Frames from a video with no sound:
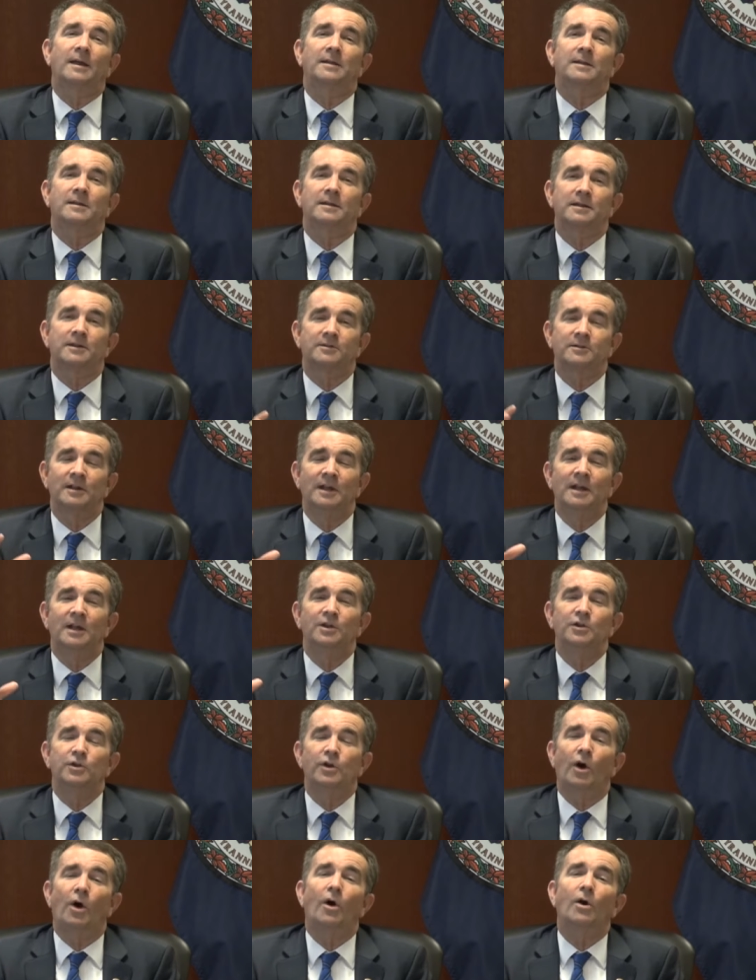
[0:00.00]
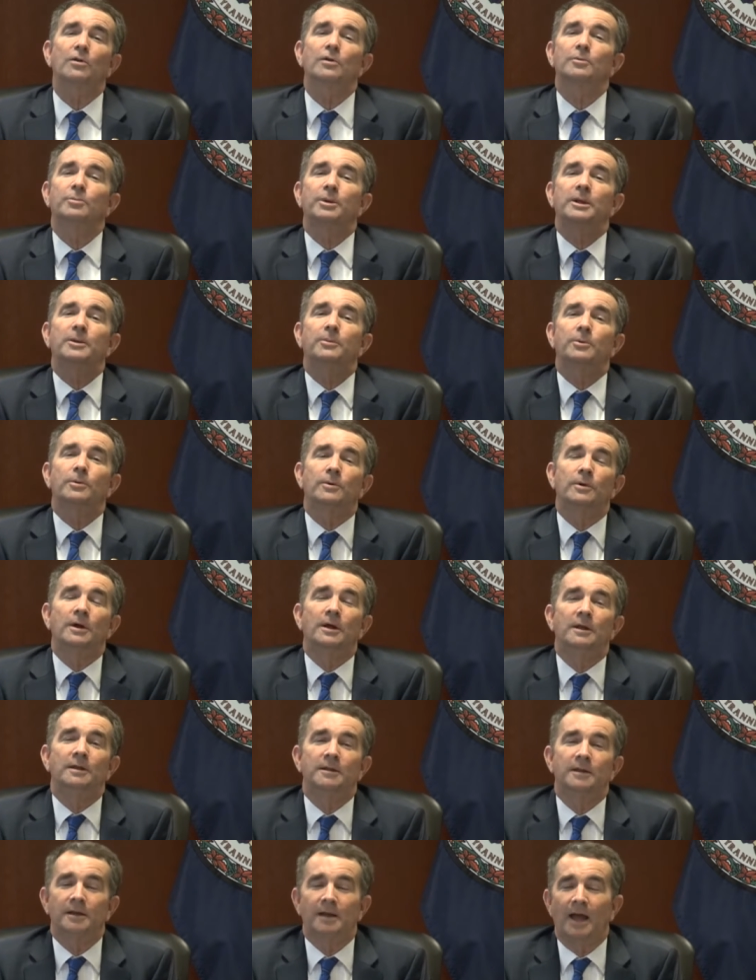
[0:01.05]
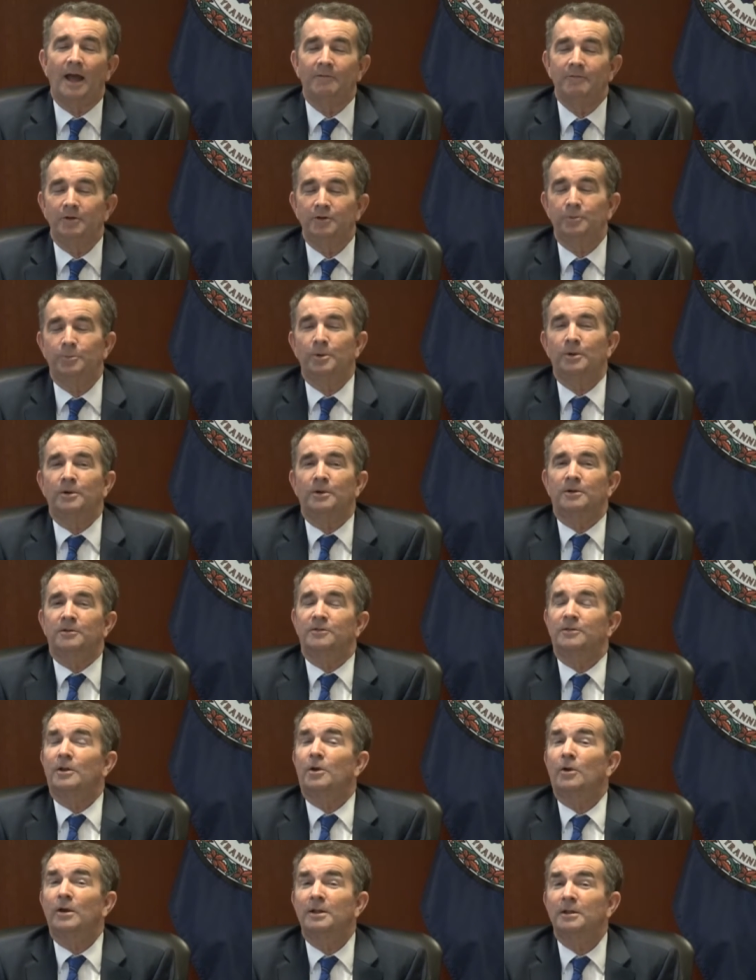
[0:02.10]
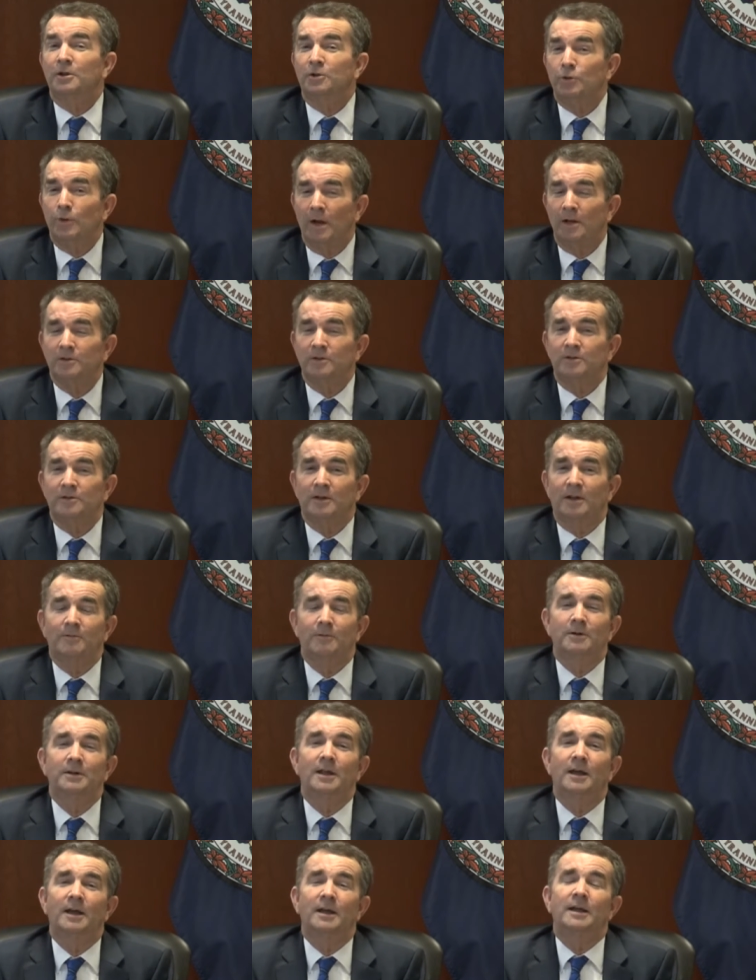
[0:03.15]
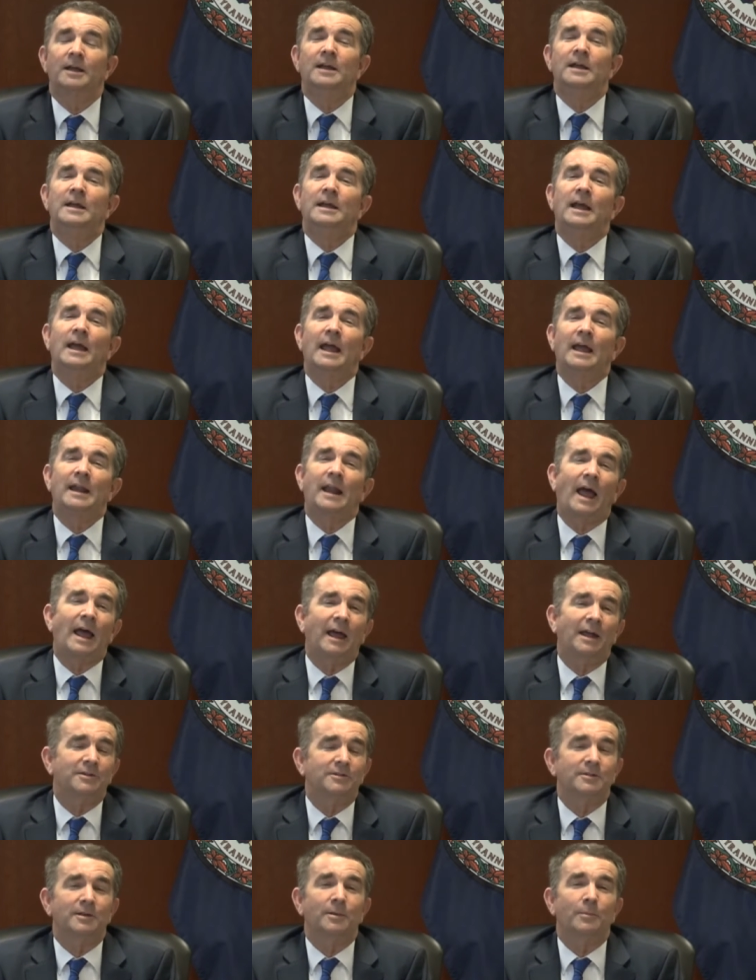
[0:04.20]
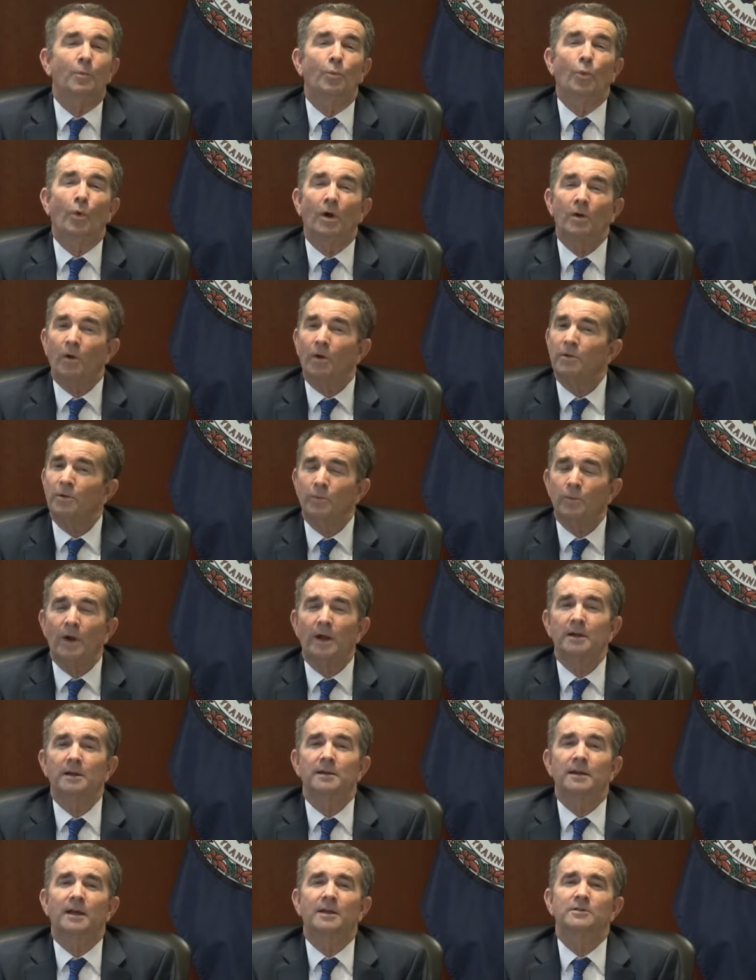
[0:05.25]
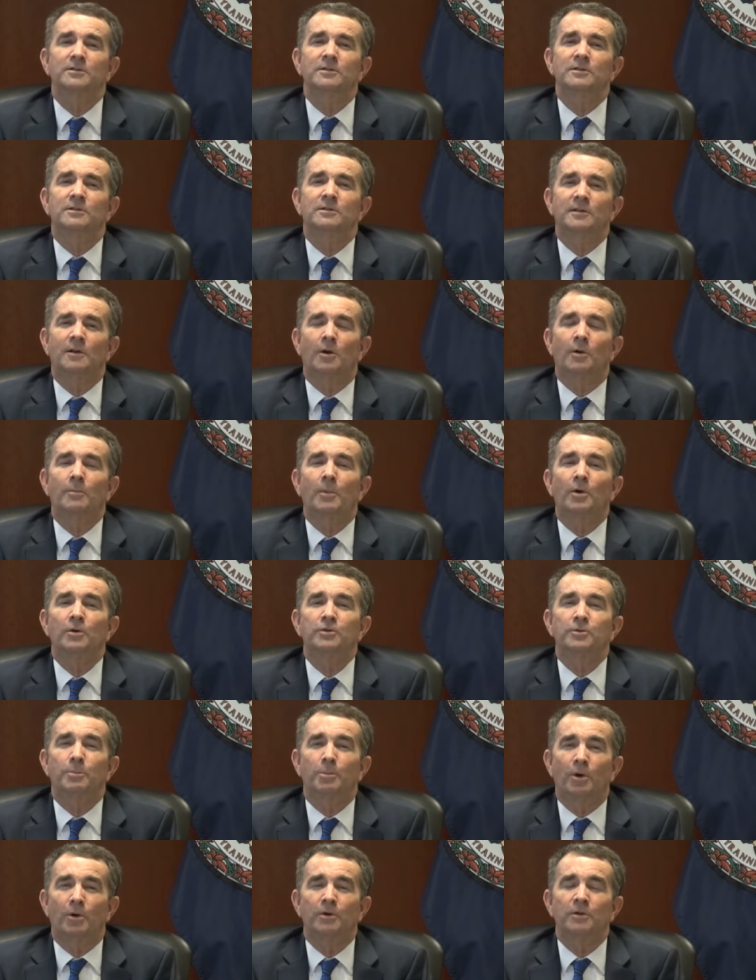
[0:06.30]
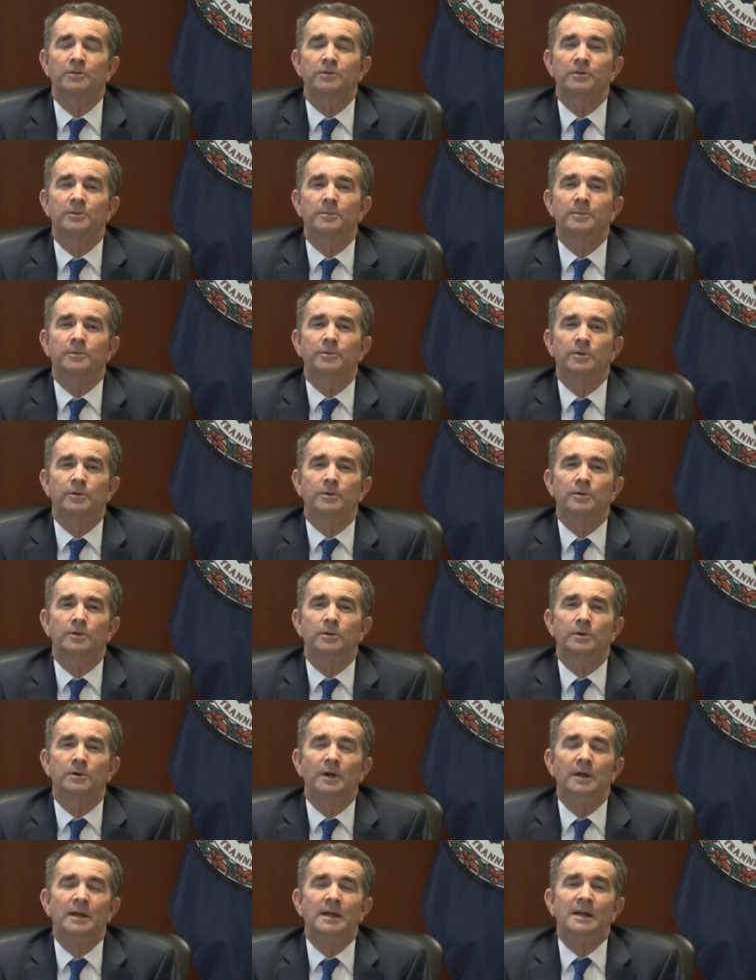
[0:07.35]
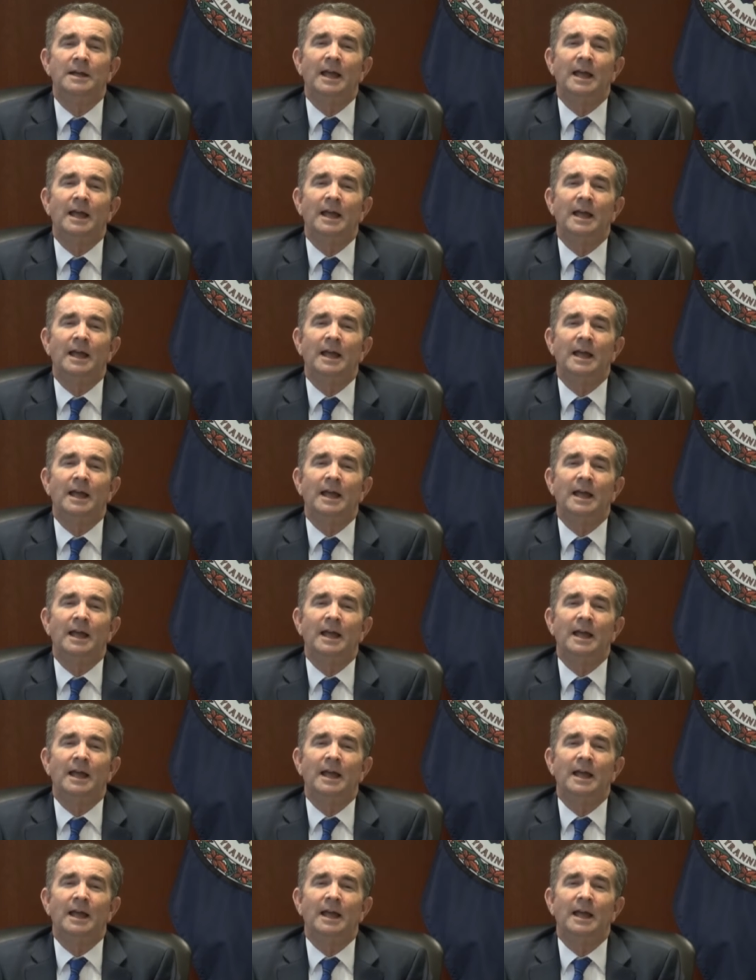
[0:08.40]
down the list talk to people that have experience that are in the trenches every day and ask them what are the regulations that are most burdensome to you.